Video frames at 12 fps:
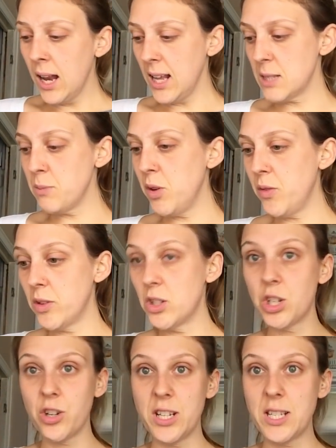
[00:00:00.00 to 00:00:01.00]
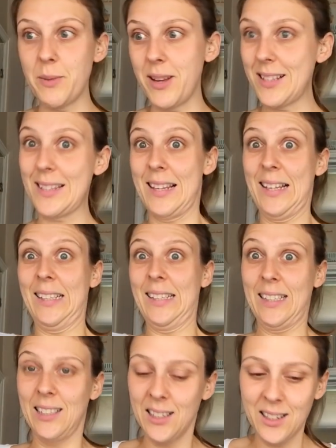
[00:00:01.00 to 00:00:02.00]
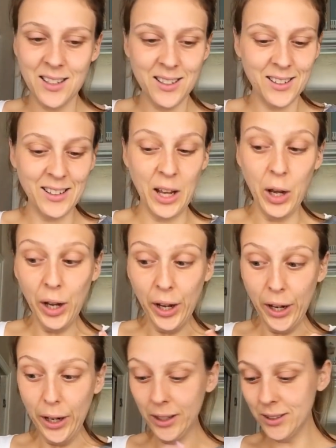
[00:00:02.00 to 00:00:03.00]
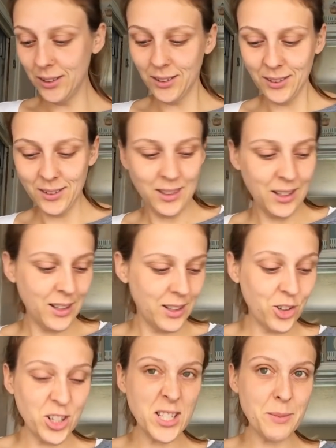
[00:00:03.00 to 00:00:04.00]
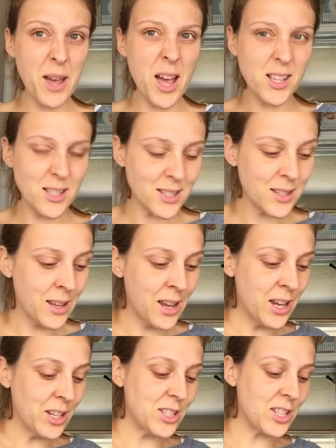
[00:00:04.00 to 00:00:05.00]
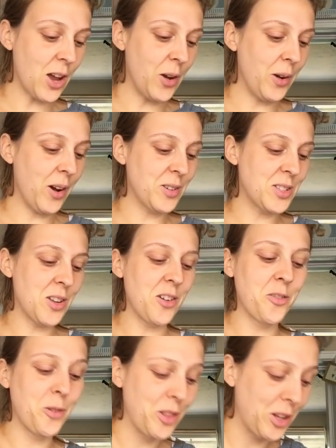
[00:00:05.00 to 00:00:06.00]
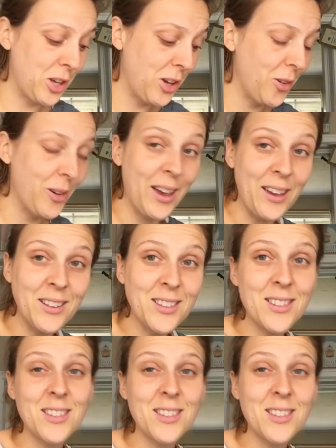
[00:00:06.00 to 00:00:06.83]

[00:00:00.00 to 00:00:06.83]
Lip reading: Let's move on to Christmas. Christmas. So I'll start off with the cutest.